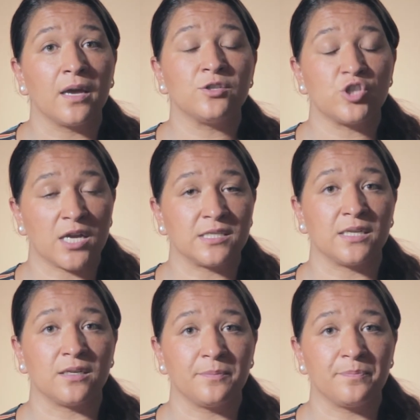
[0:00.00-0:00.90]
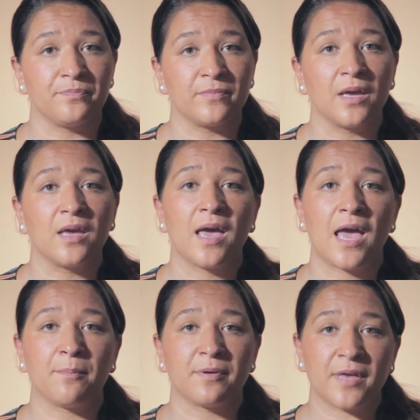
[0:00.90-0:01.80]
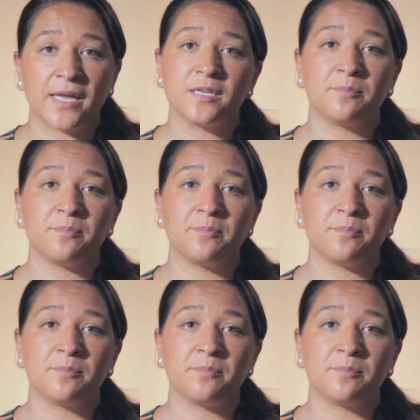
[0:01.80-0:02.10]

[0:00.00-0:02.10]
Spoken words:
and judging. Empathetic